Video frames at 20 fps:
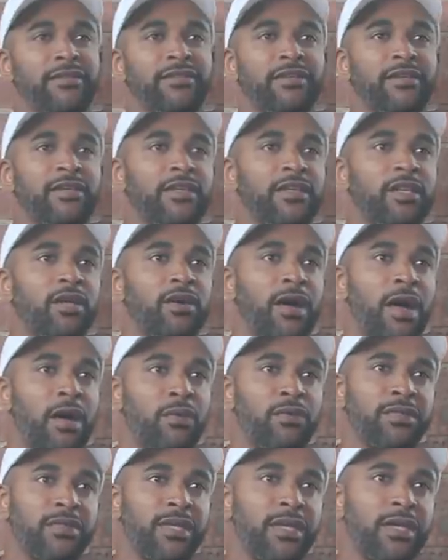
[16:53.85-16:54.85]
into, you know,
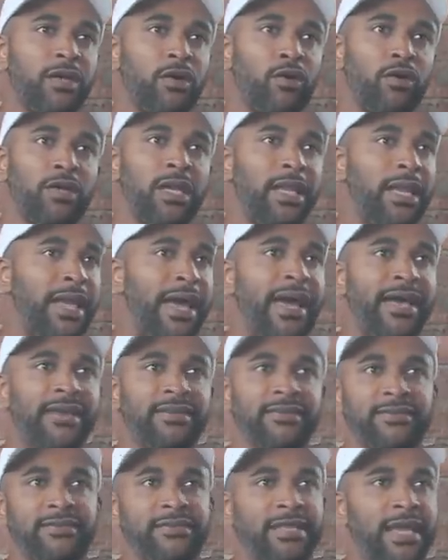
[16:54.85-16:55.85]
I was uh, on the
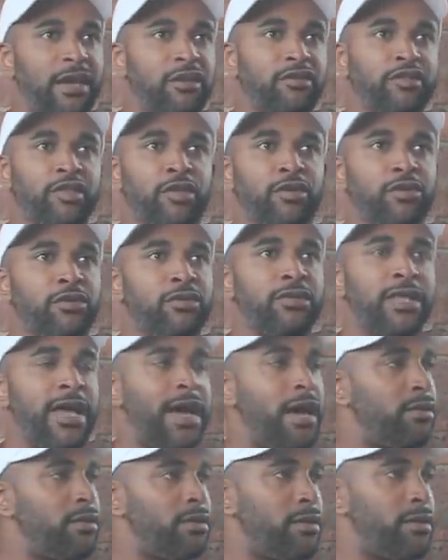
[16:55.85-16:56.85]
last day or two
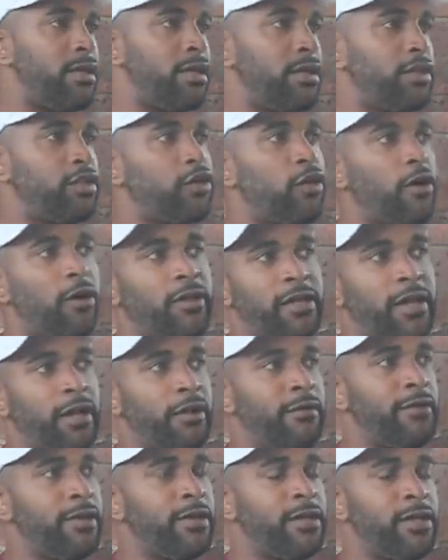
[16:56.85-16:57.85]
down in, in the Charlotte
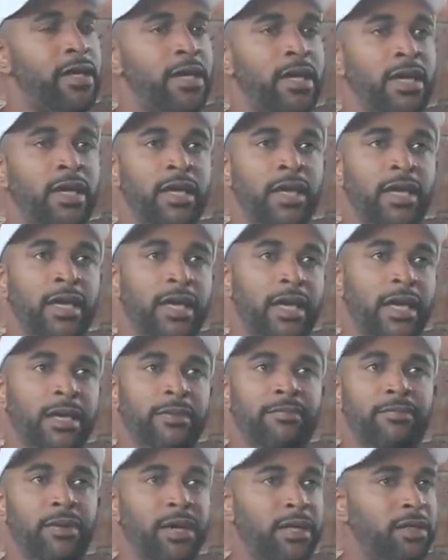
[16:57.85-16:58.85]
area,
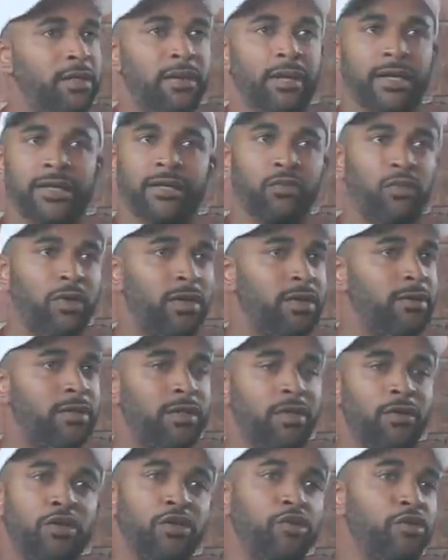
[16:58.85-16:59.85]
and but, you know, I didn't want
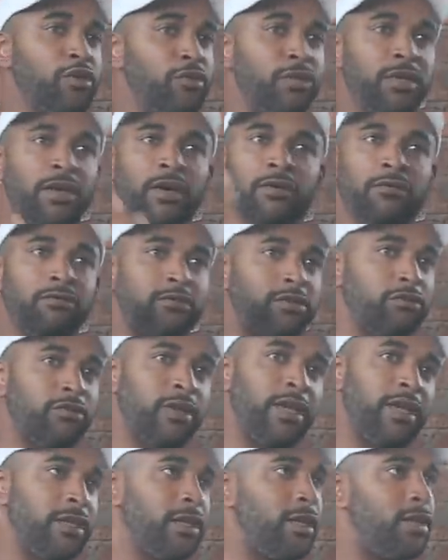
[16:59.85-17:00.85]
to, you know, usually we go
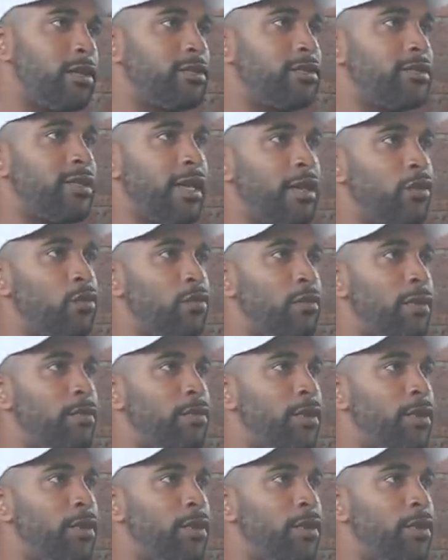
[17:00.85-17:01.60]
straight and get a steak with my